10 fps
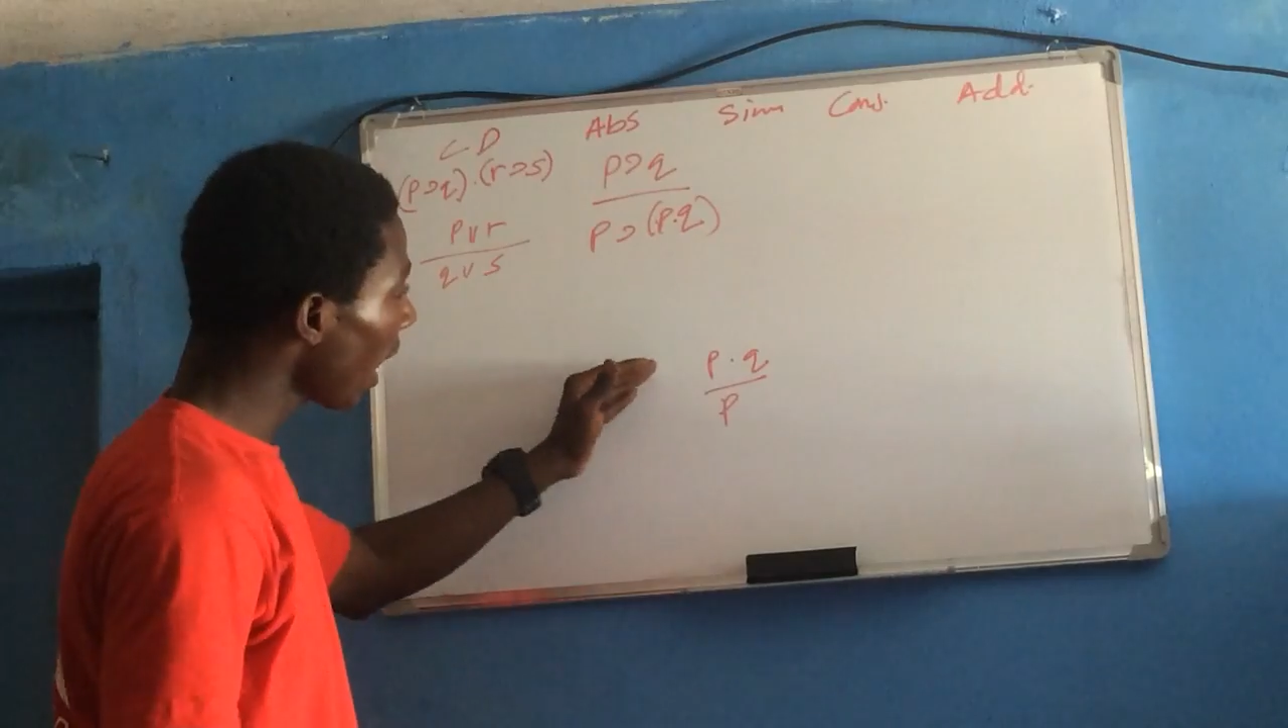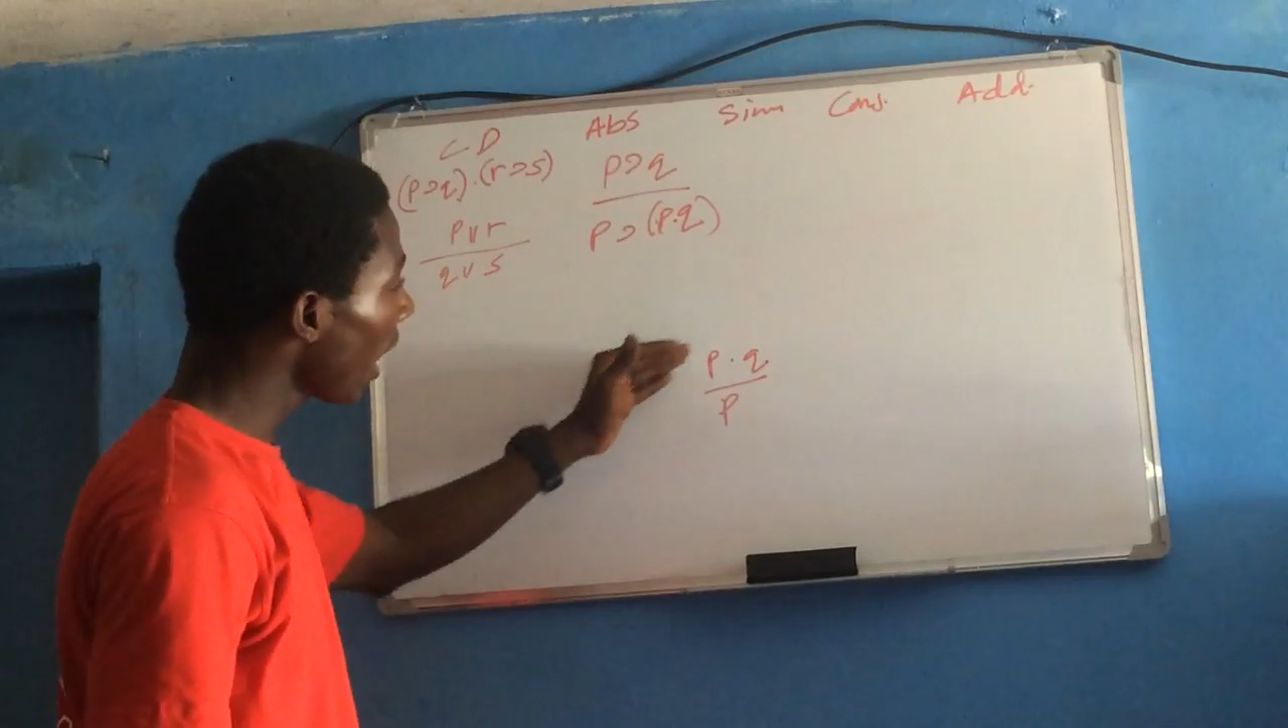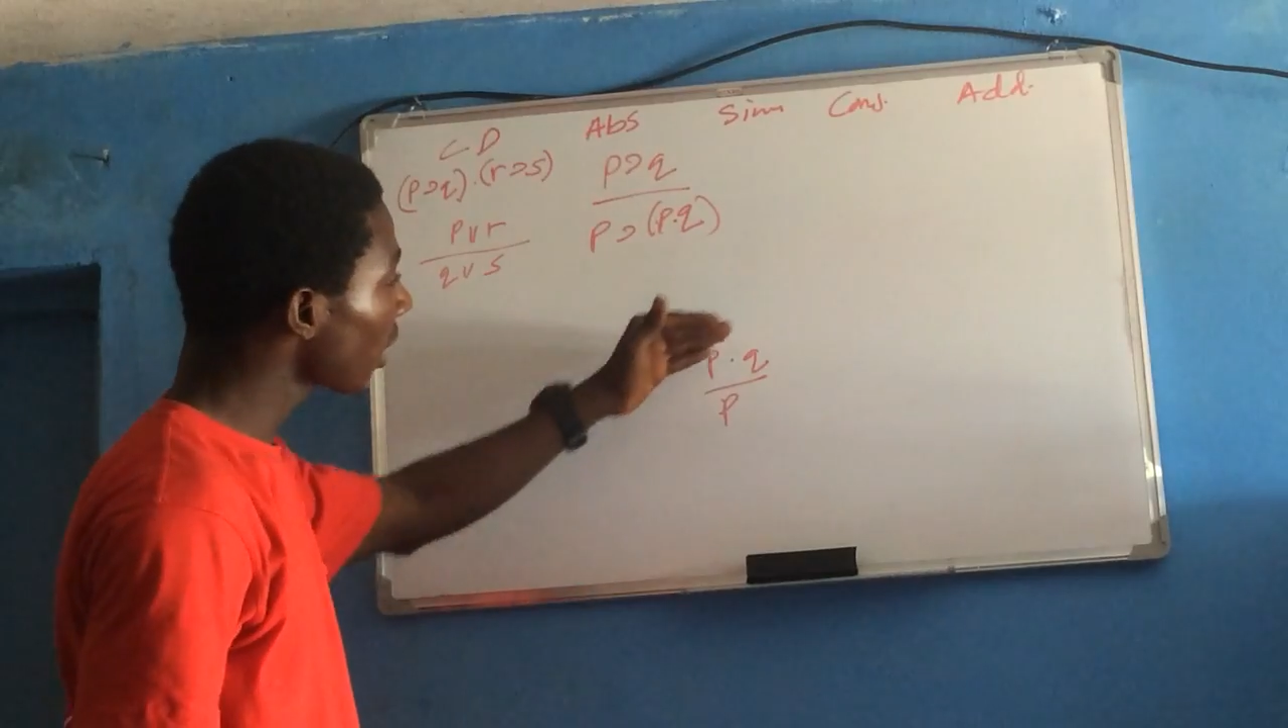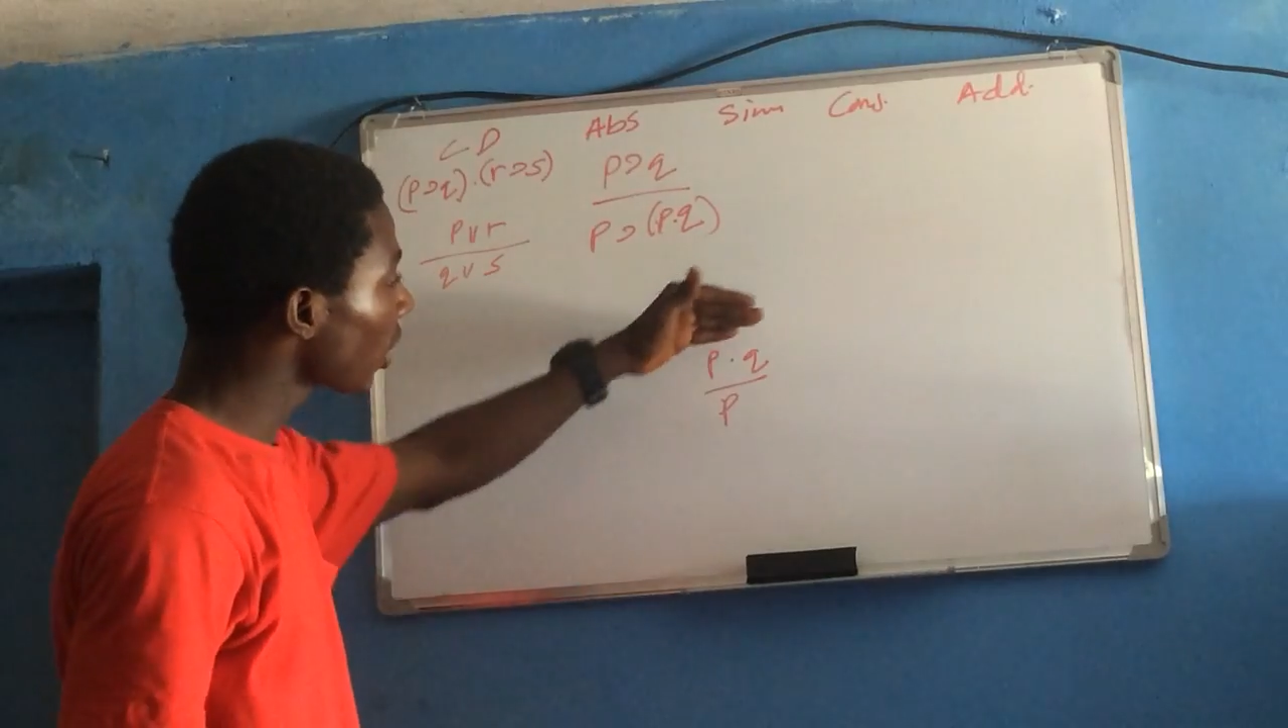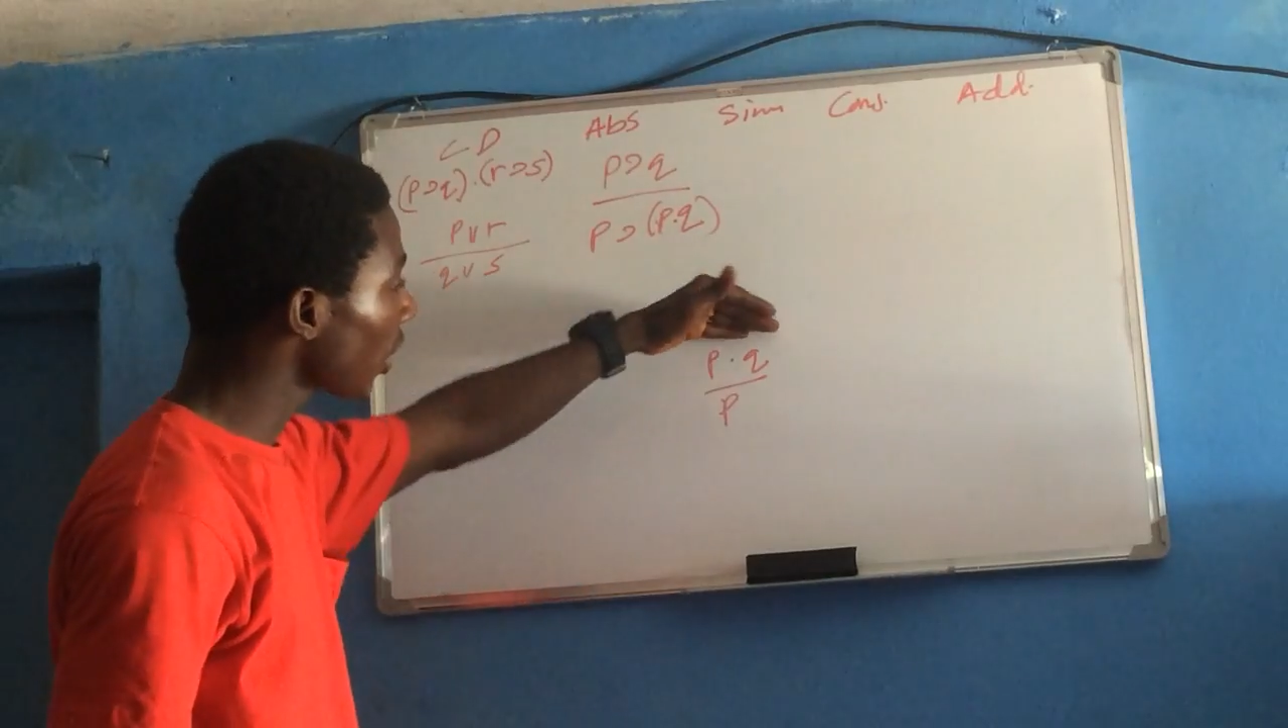
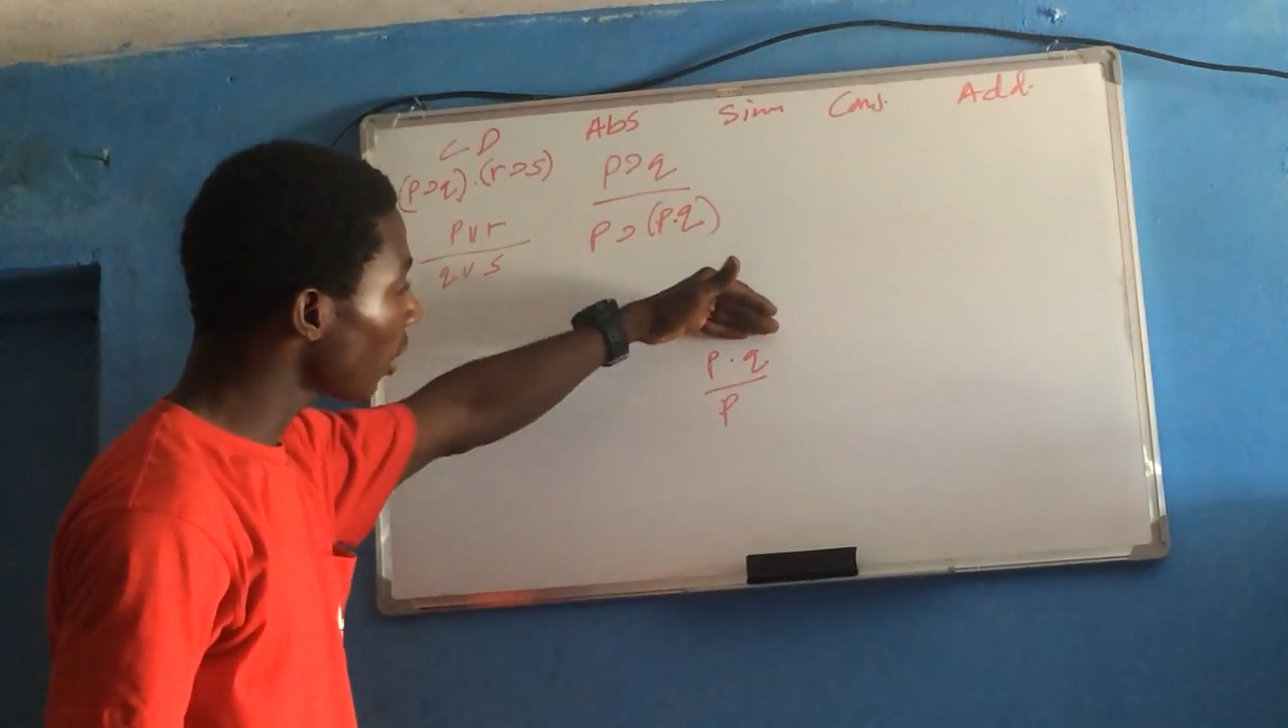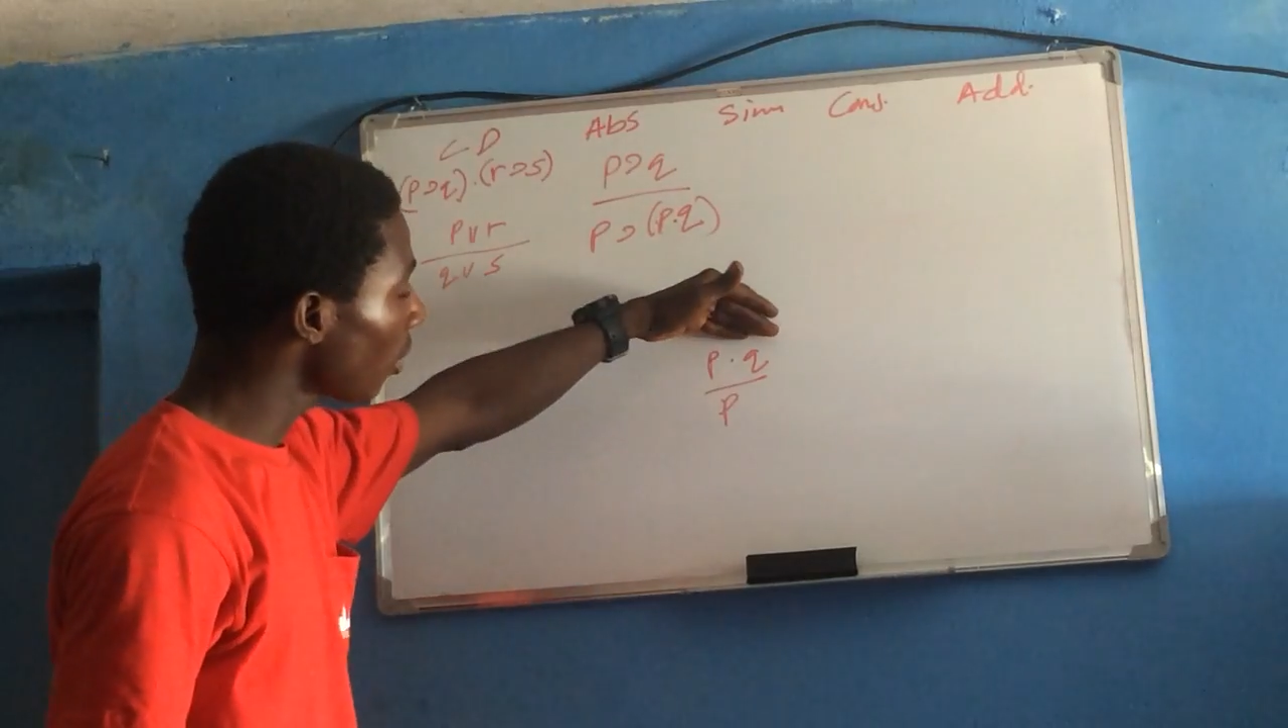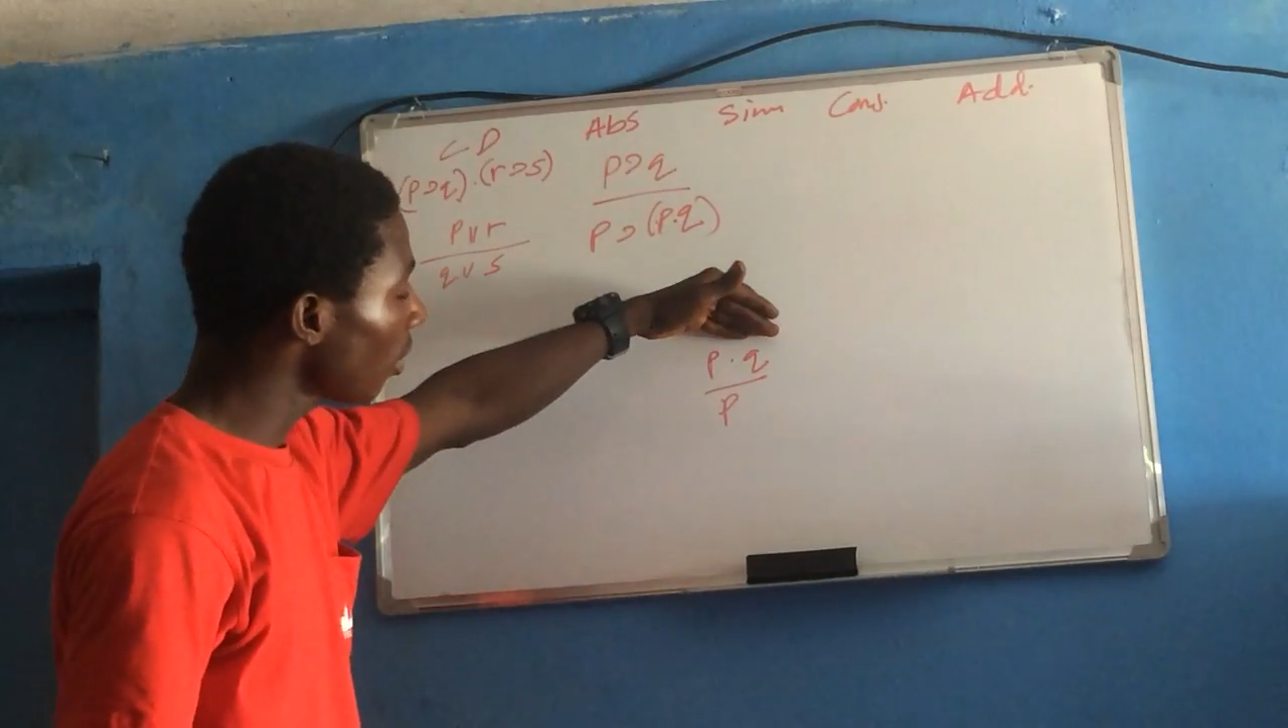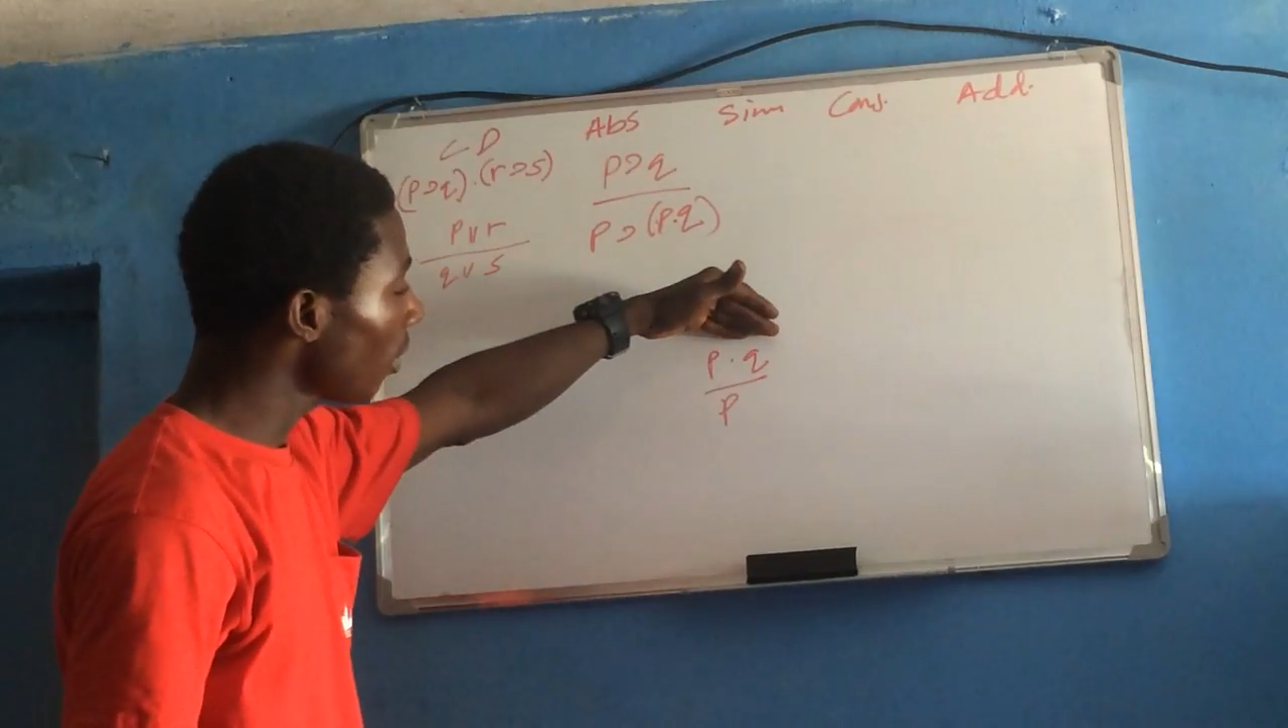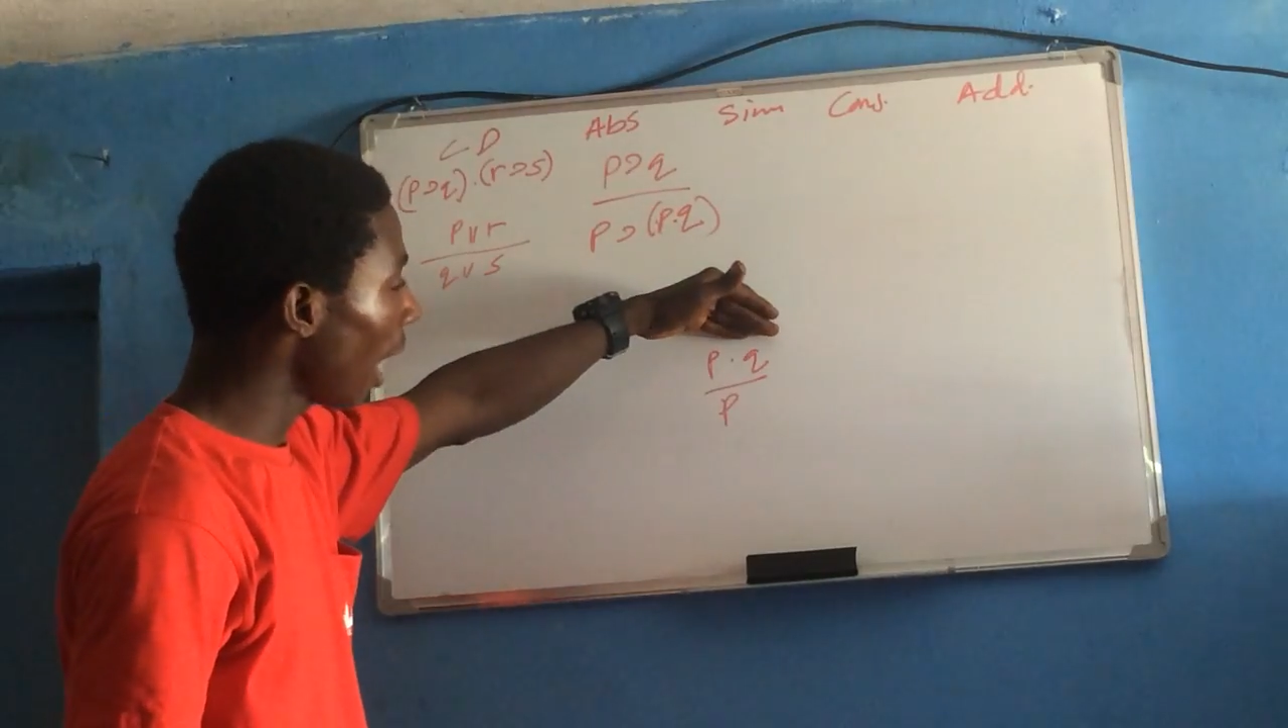and Q